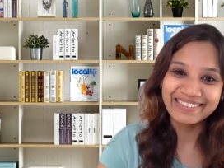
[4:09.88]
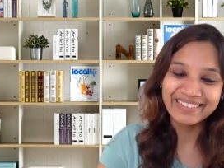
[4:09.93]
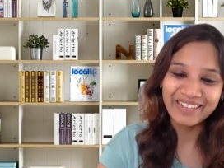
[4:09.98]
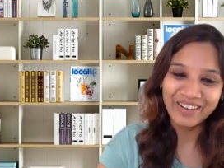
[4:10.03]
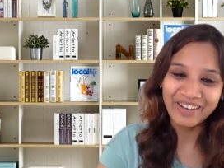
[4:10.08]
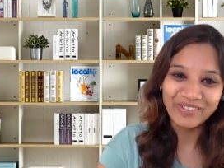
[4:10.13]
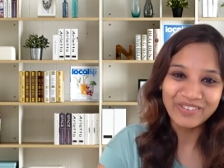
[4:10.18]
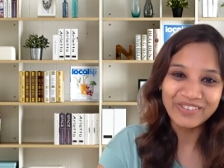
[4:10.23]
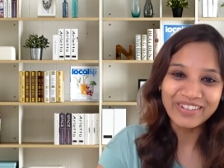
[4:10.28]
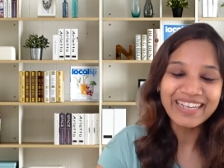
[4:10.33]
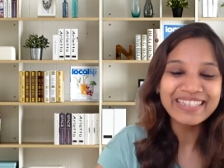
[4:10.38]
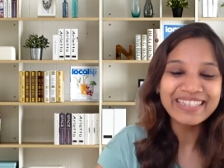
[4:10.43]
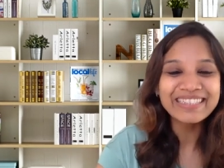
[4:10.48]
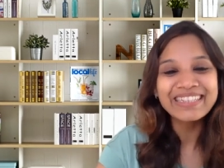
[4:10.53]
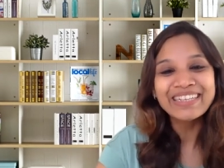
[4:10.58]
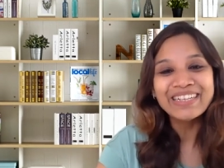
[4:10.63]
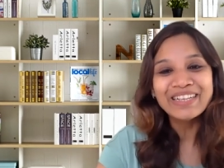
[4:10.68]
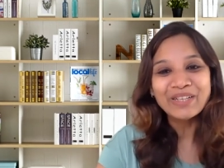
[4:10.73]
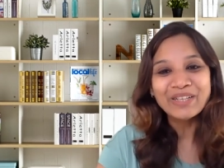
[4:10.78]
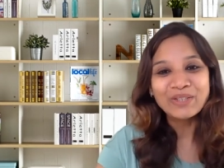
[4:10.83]
All right.
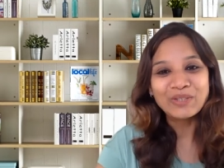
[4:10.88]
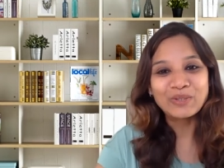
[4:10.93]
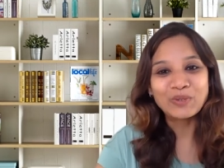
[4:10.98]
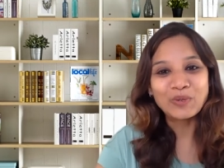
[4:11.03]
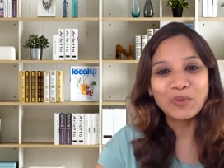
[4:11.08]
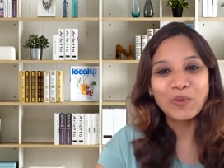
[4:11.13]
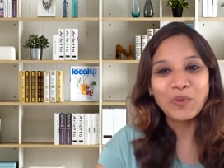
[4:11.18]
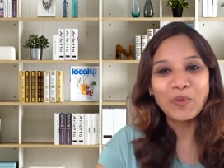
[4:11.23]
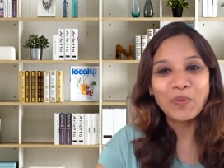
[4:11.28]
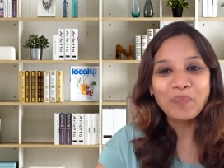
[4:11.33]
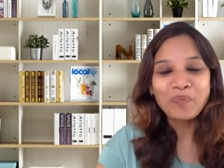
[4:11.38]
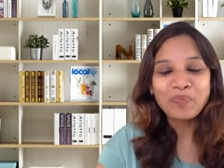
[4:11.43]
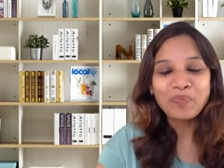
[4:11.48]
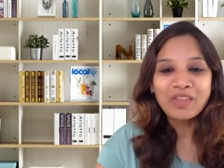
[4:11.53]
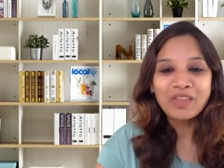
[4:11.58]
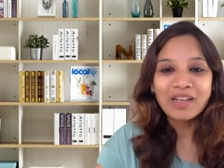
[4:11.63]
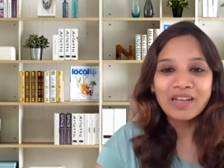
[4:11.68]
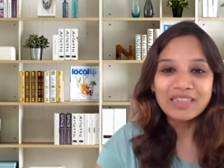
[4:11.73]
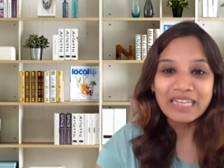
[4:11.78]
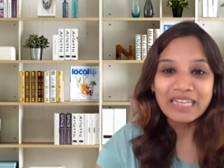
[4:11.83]
So
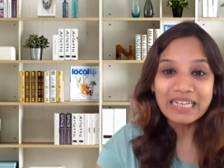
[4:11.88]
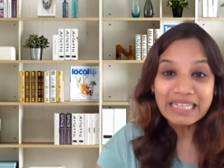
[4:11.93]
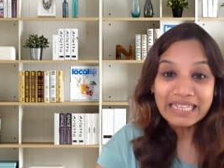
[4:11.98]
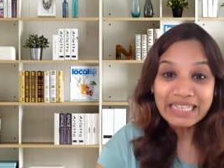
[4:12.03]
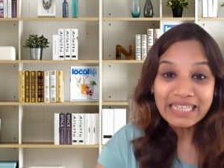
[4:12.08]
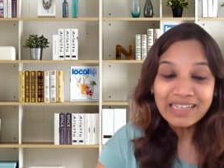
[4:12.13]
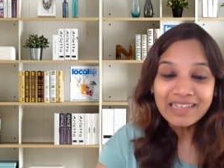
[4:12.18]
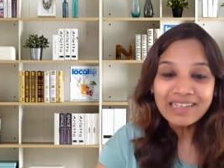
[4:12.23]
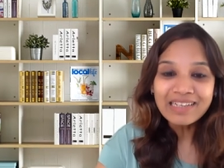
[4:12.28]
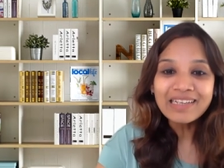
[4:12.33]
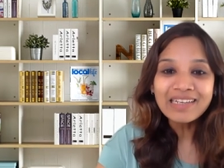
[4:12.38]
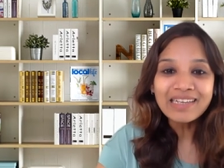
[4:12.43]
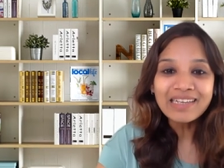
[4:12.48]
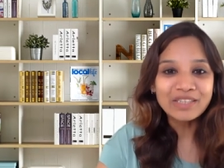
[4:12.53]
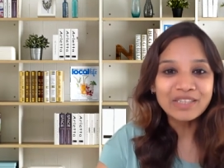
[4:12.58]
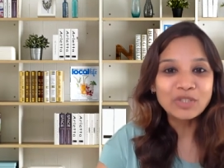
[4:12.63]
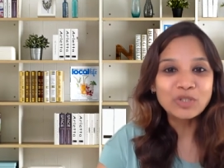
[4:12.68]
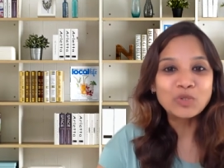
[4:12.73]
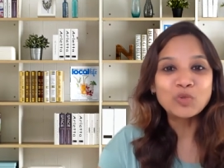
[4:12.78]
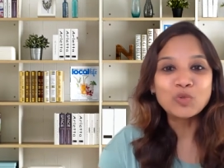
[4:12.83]
the key
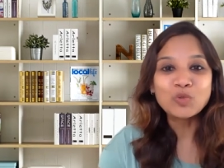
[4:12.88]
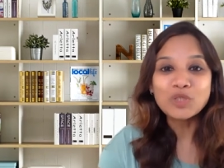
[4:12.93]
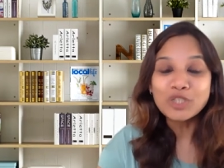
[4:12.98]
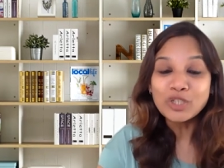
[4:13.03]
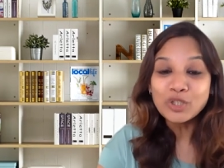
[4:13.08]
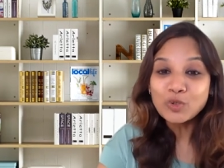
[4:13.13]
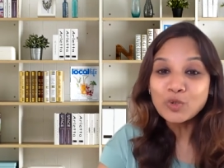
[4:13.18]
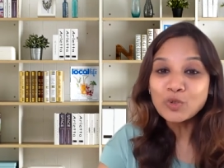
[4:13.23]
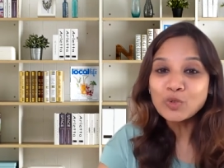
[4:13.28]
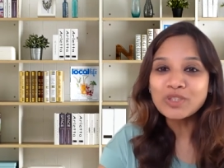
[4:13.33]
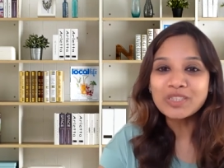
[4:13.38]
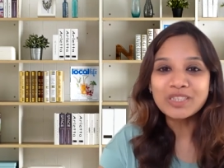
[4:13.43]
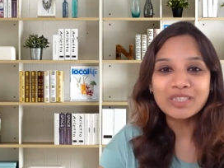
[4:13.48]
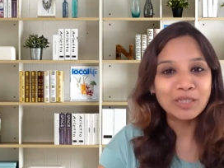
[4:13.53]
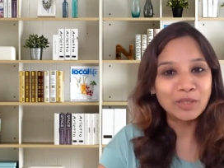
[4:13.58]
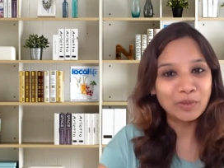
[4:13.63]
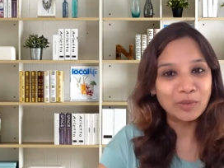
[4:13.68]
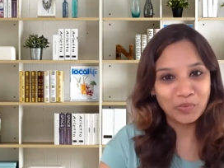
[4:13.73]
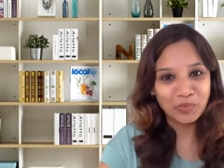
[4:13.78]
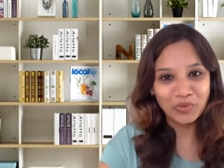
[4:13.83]
is to use
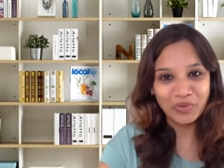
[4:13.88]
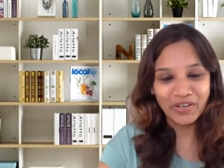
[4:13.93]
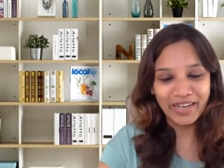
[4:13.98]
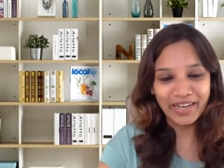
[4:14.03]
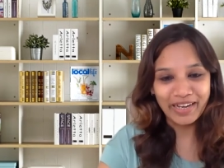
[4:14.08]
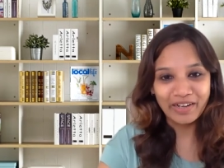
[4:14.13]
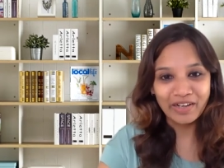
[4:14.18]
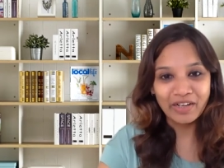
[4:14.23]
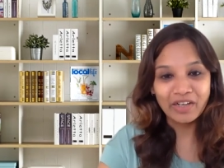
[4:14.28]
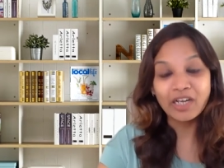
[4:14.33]
the prayer.